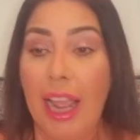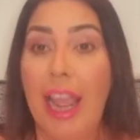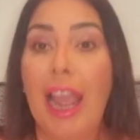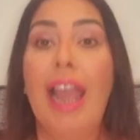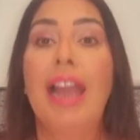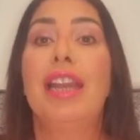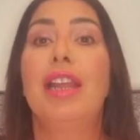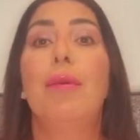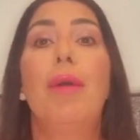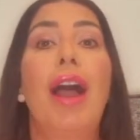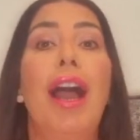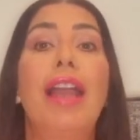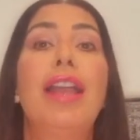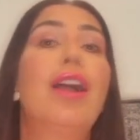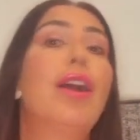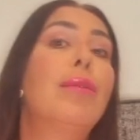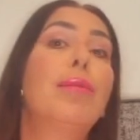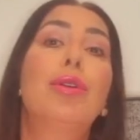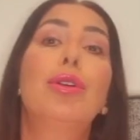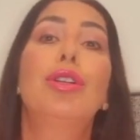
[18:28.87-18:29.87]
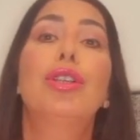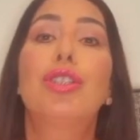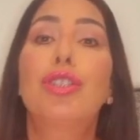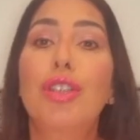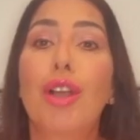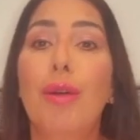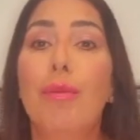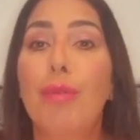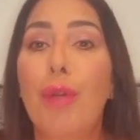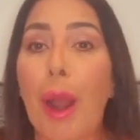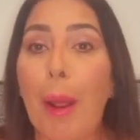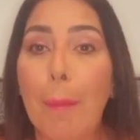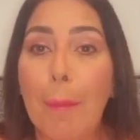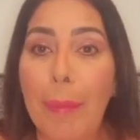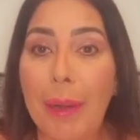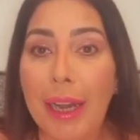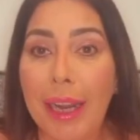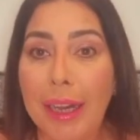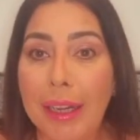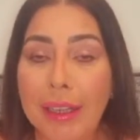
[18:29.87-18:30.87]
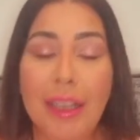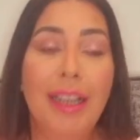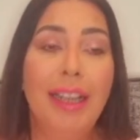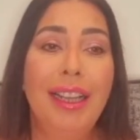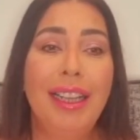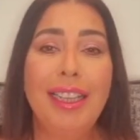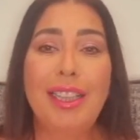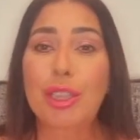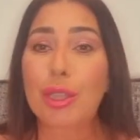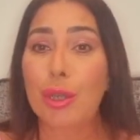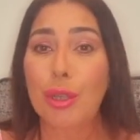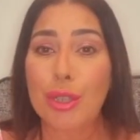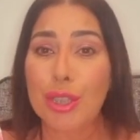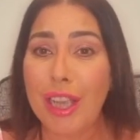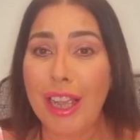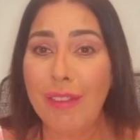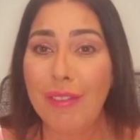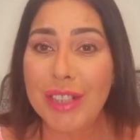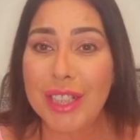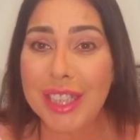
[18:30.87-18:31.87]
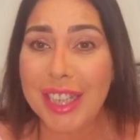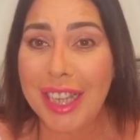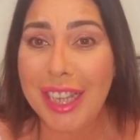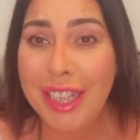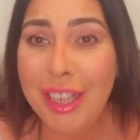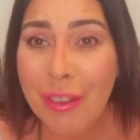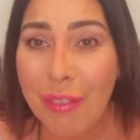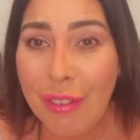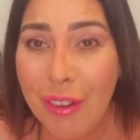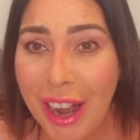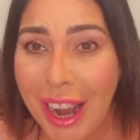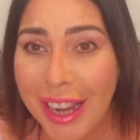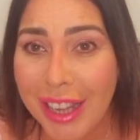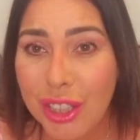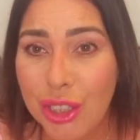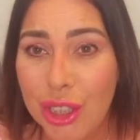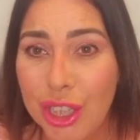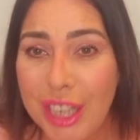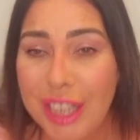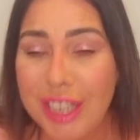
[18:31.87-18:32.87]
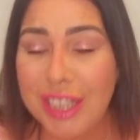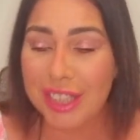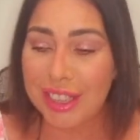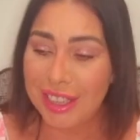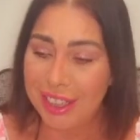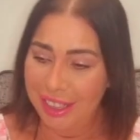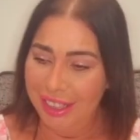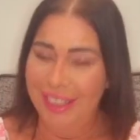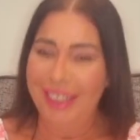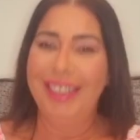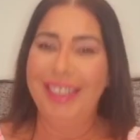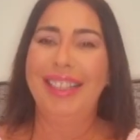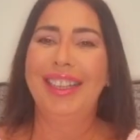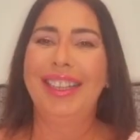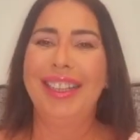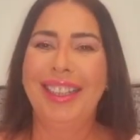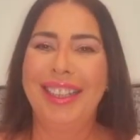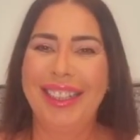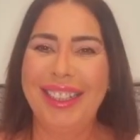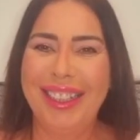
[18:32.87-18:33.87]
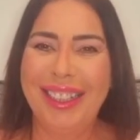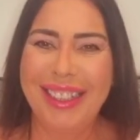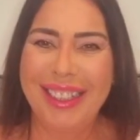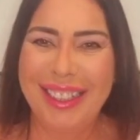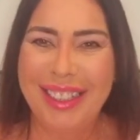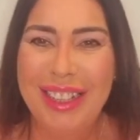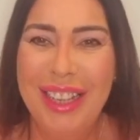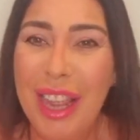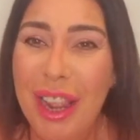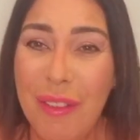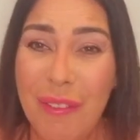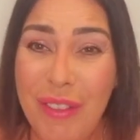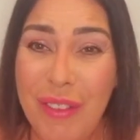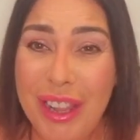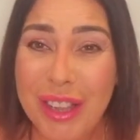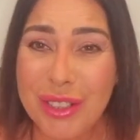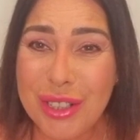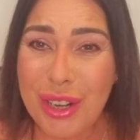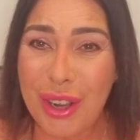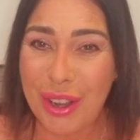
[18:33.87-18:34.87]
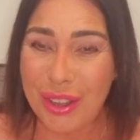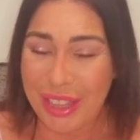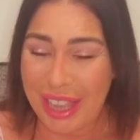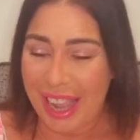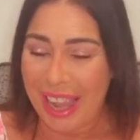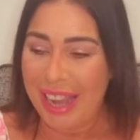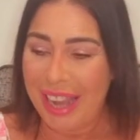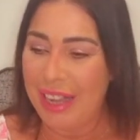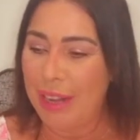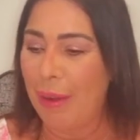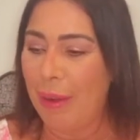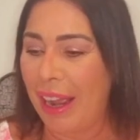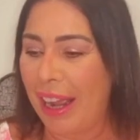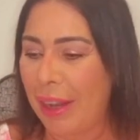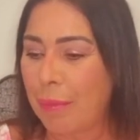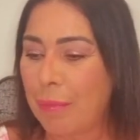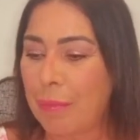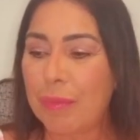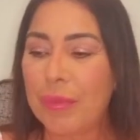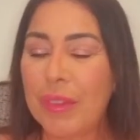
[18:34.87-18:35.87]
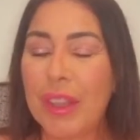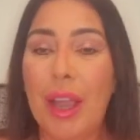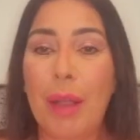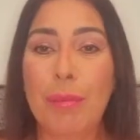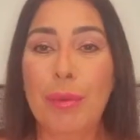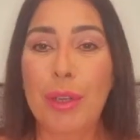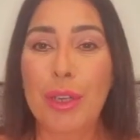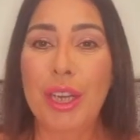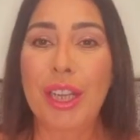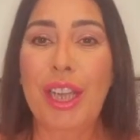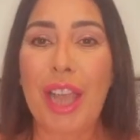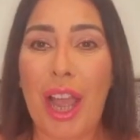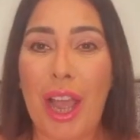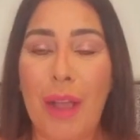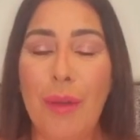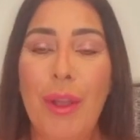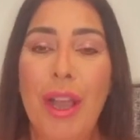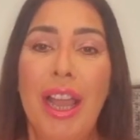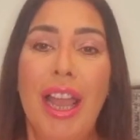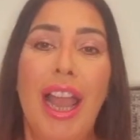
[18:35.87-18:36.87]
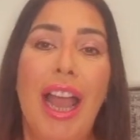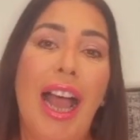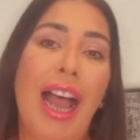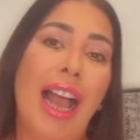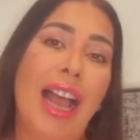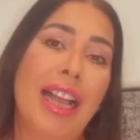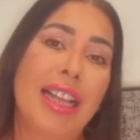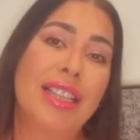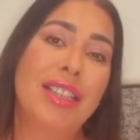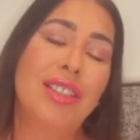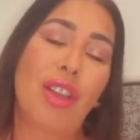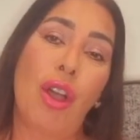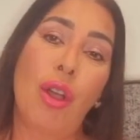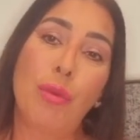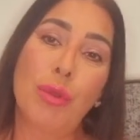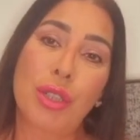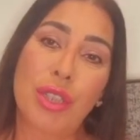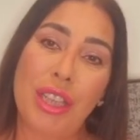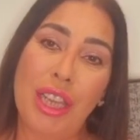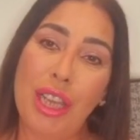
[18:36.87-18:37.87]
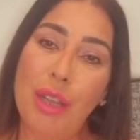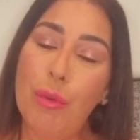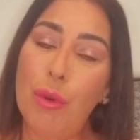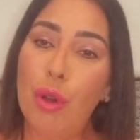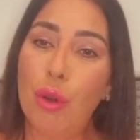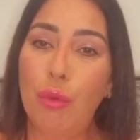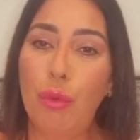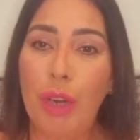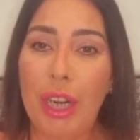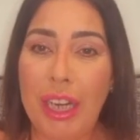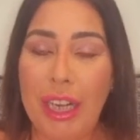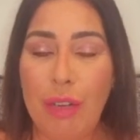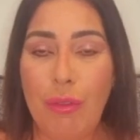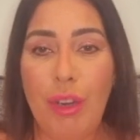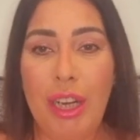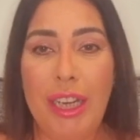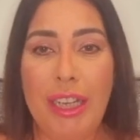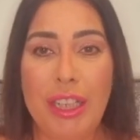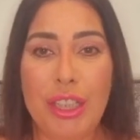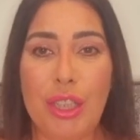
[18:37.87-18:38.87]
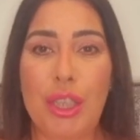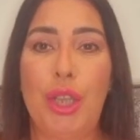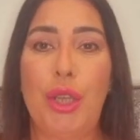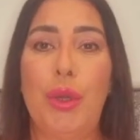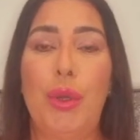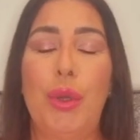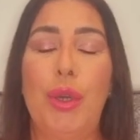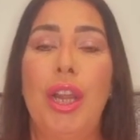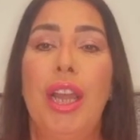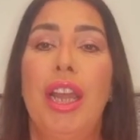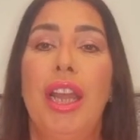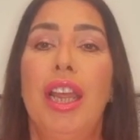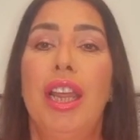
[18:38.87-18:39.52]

Anyway, I'm going to stop rambling. It's because I haven't seen you for ages. Feels like that anyway. I'm going to go, and I will see you all really, really soon.